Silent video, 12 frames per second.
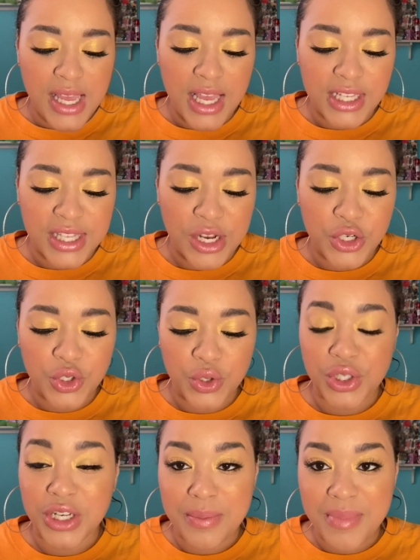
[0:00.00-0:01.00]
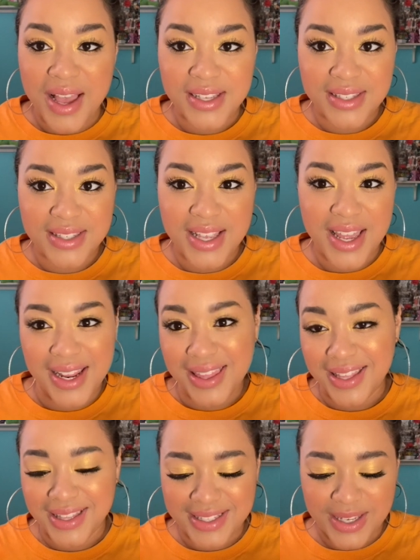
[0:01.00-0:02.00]
essential sheet mask set. I
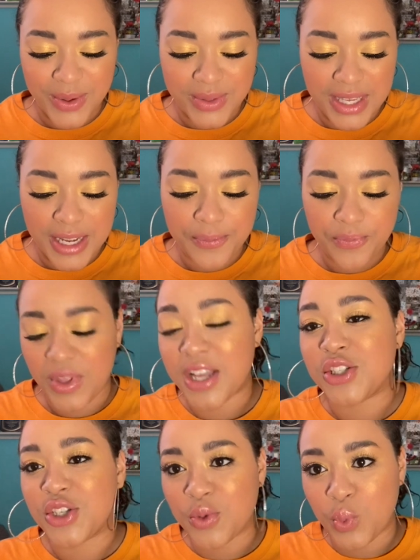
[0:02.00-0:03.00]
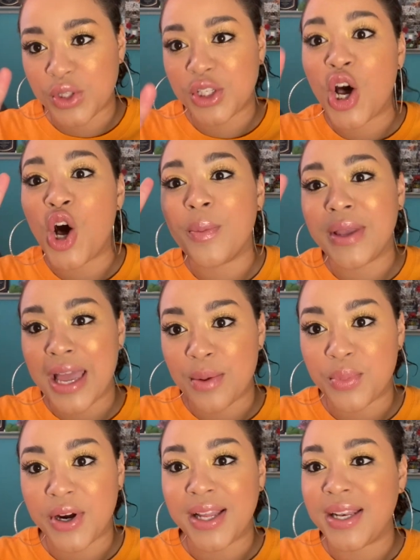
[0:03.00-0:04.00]
think that's how you say it. It was calming
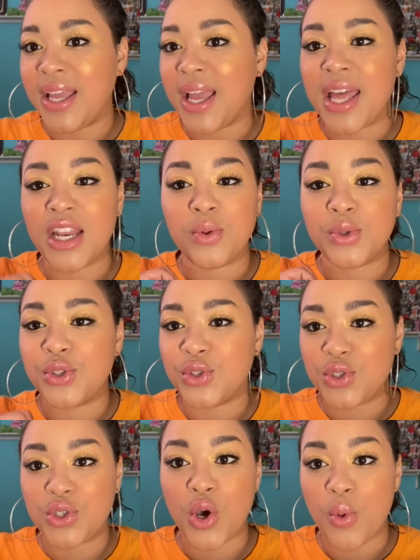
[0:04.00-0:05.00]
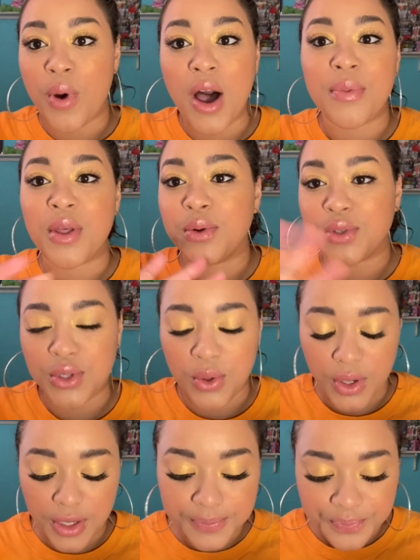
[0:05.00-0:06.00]
and brightening and it was so bomb. They were
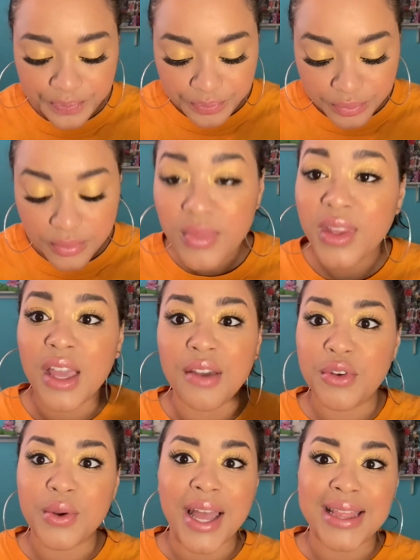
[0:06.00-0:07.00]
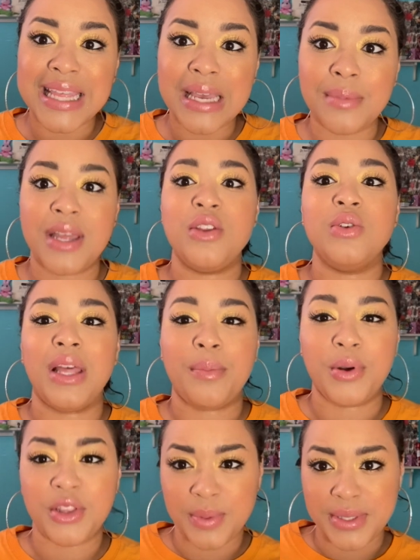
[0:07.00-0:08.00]
so good. If you get them and you
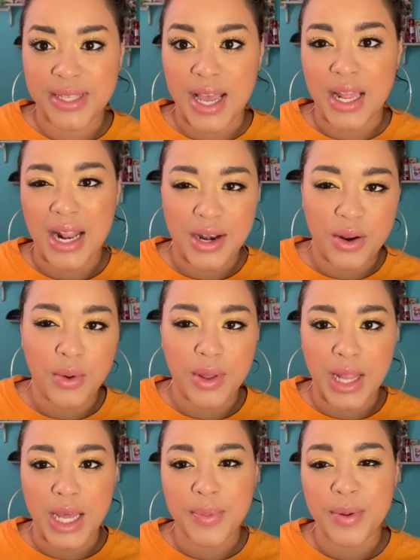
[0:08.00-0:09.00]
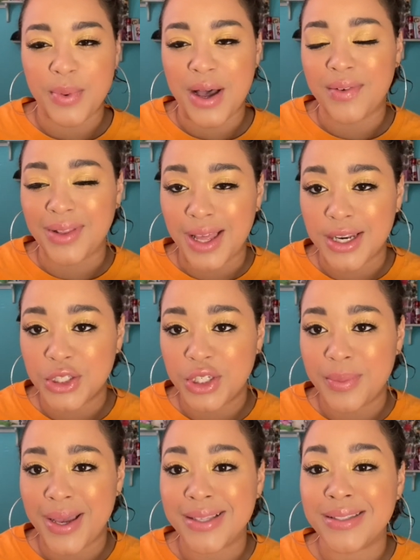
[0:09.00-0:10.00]
like put them aside, I know a lot of people have a lot of
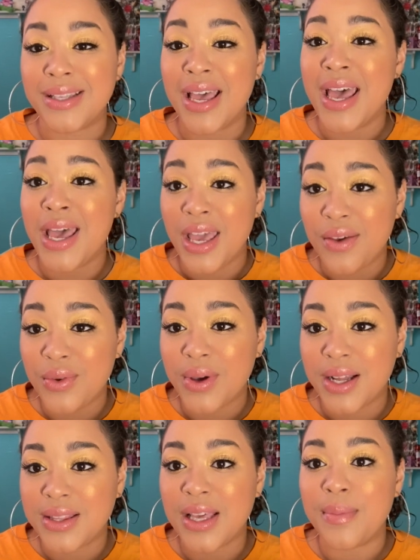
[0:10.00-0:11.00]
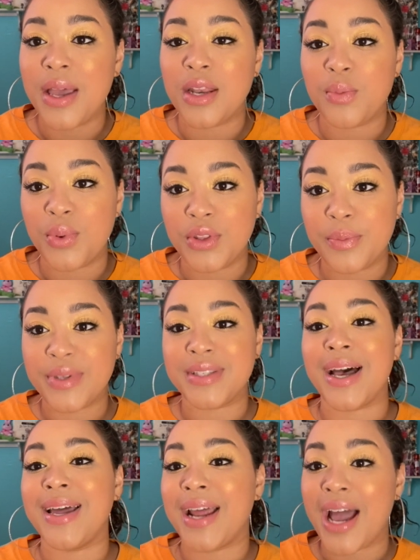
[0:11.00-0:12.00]
sheet masks. If you got them and you put them
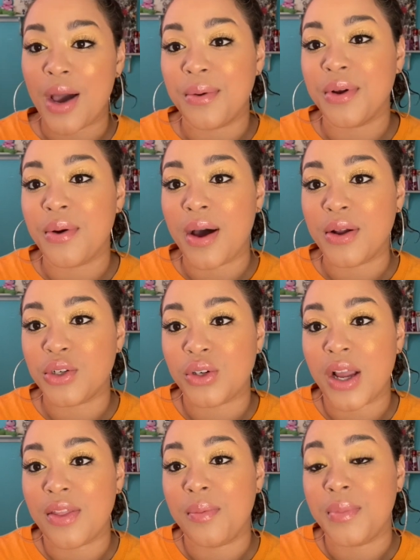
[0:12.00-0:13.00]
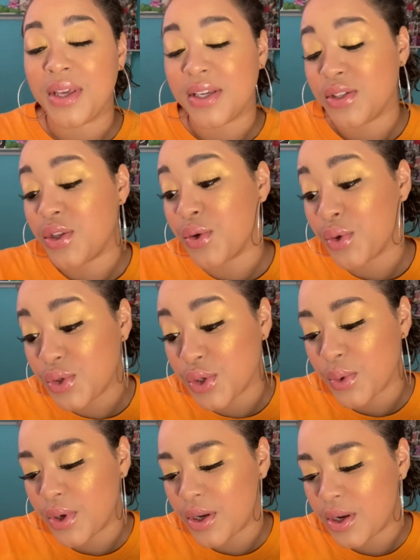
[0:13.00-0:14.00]
aside, I would go out and try them because they're
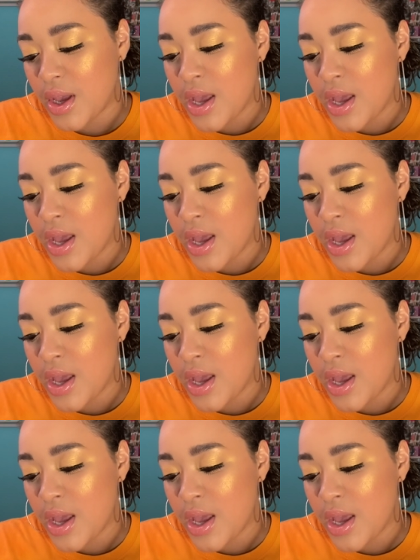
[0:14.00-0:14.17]
so good.